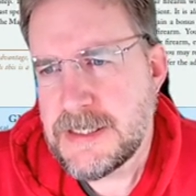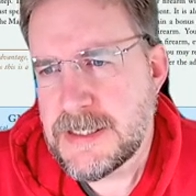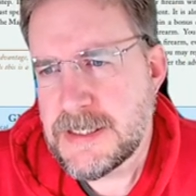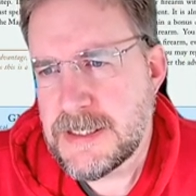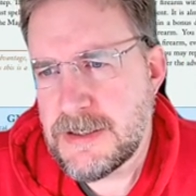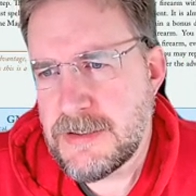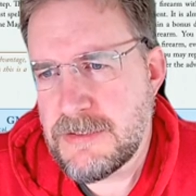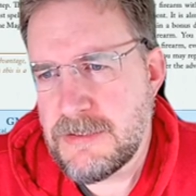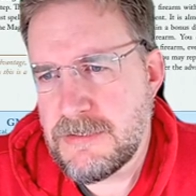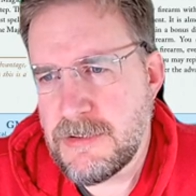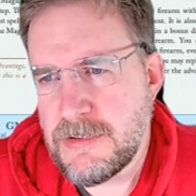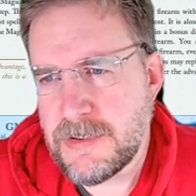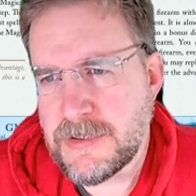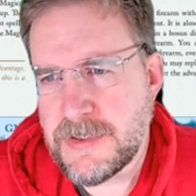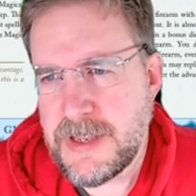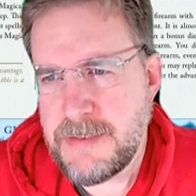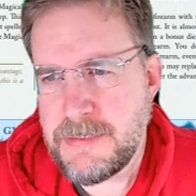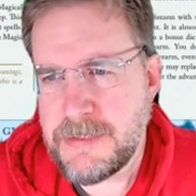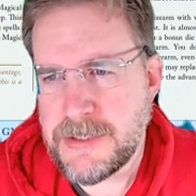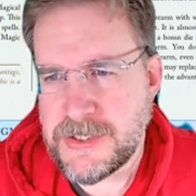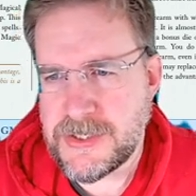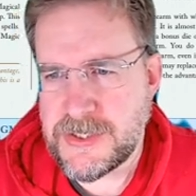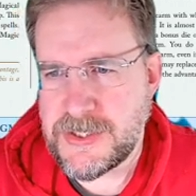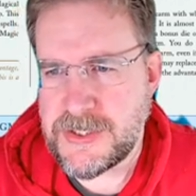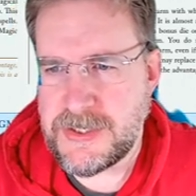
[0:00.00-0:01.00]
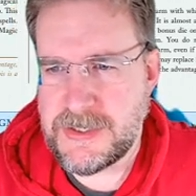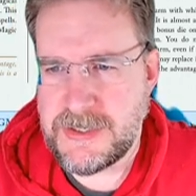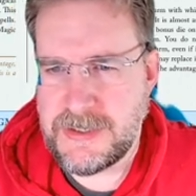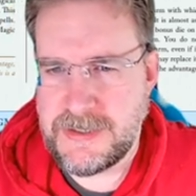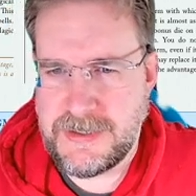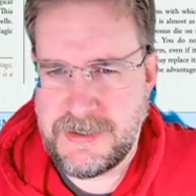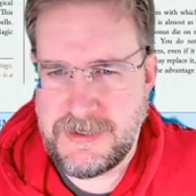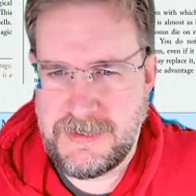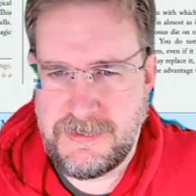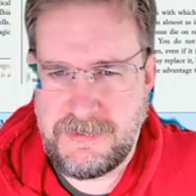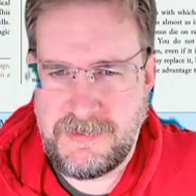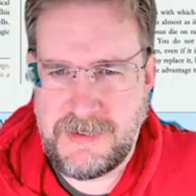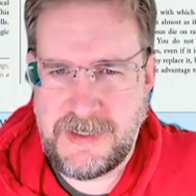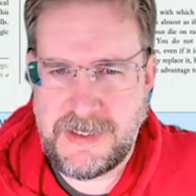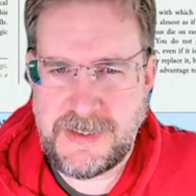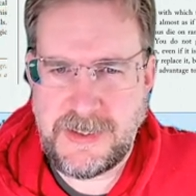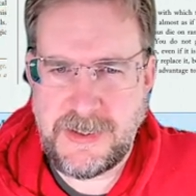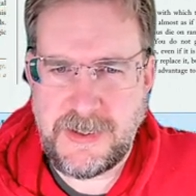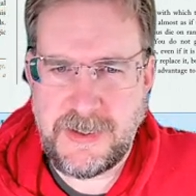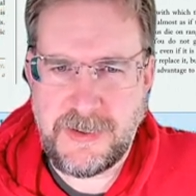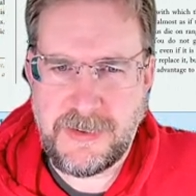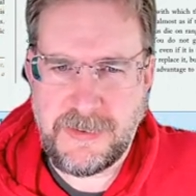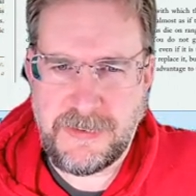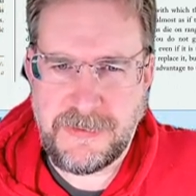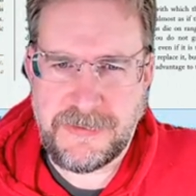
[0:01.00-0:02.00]
Roll damage.
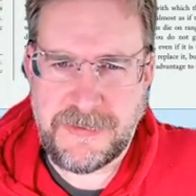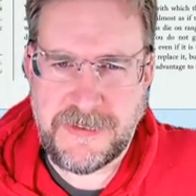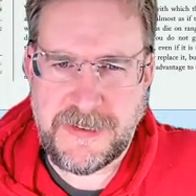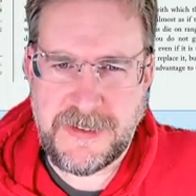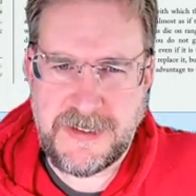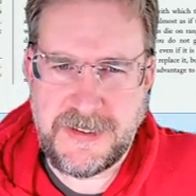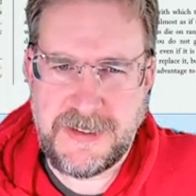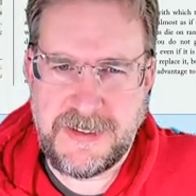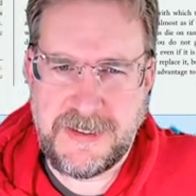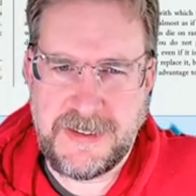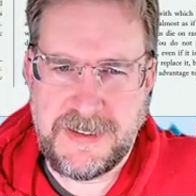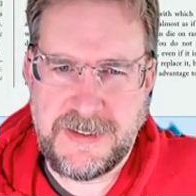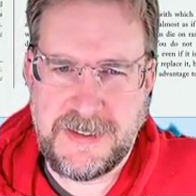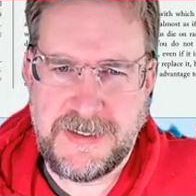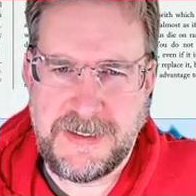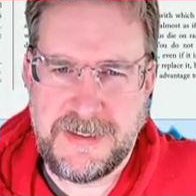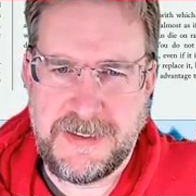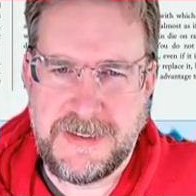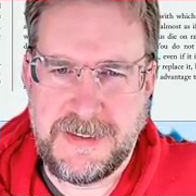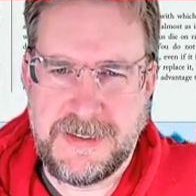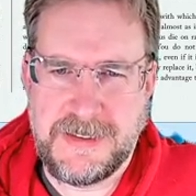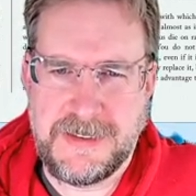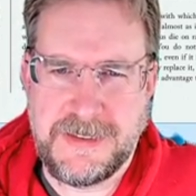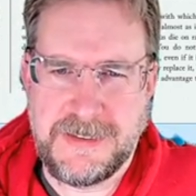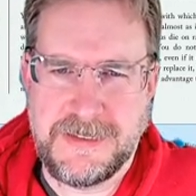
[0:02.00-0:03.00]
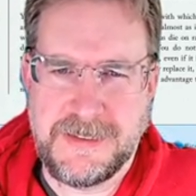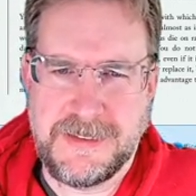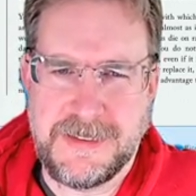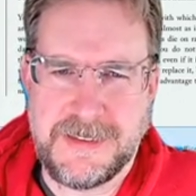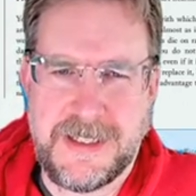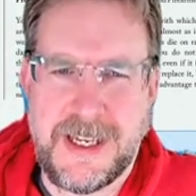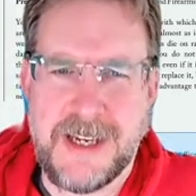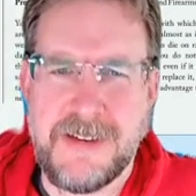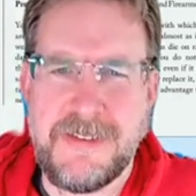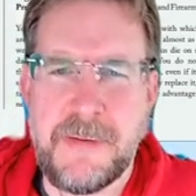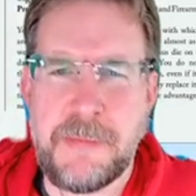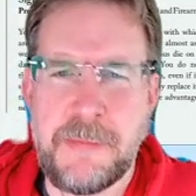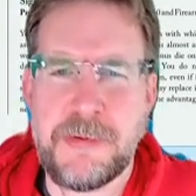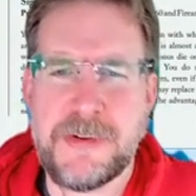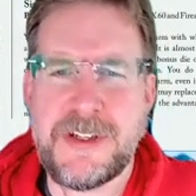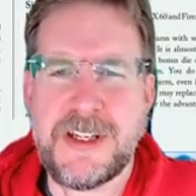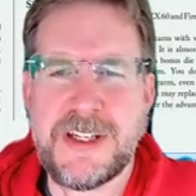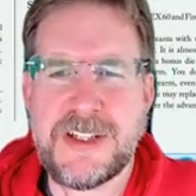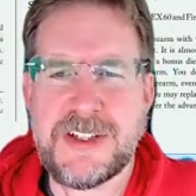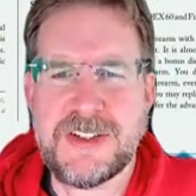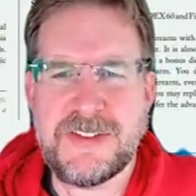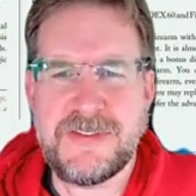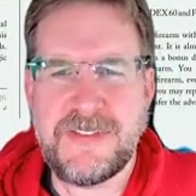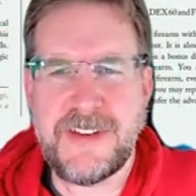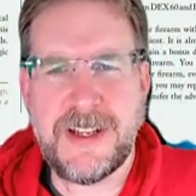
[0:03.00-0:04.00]
Resolved. Cover
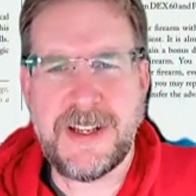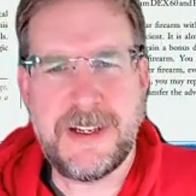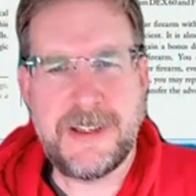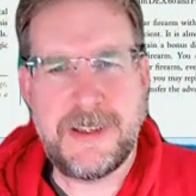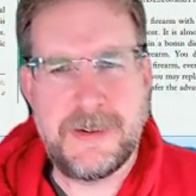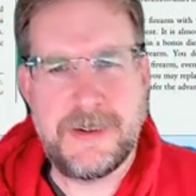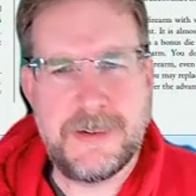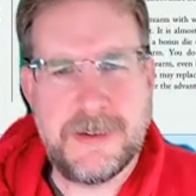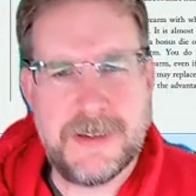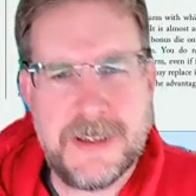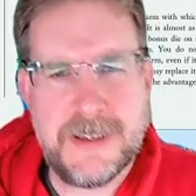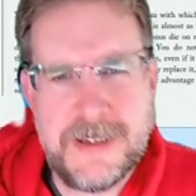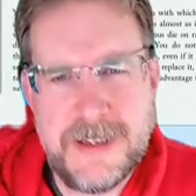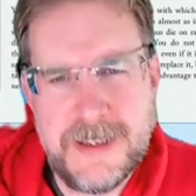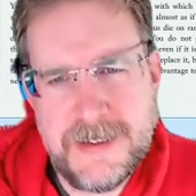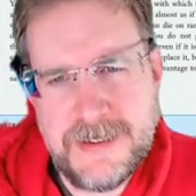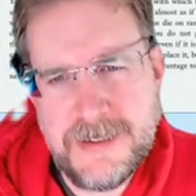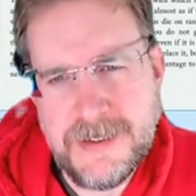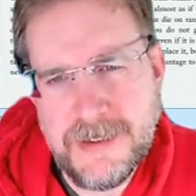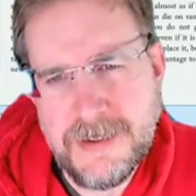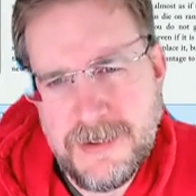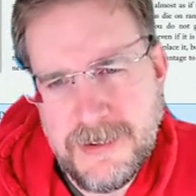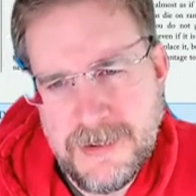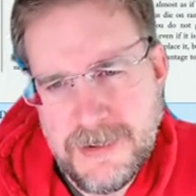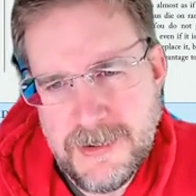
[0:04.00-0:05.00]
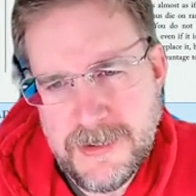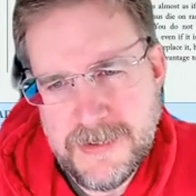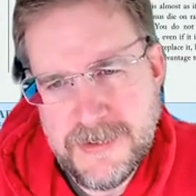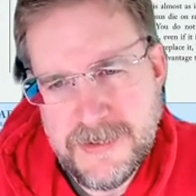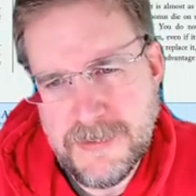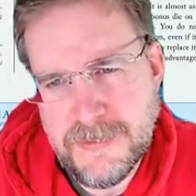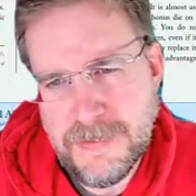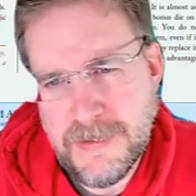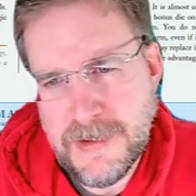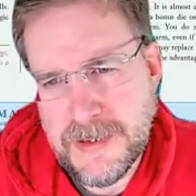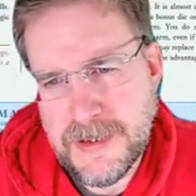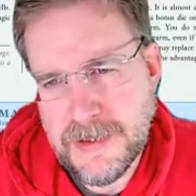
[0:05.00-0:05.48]
protection value. You can enter oh, lots of little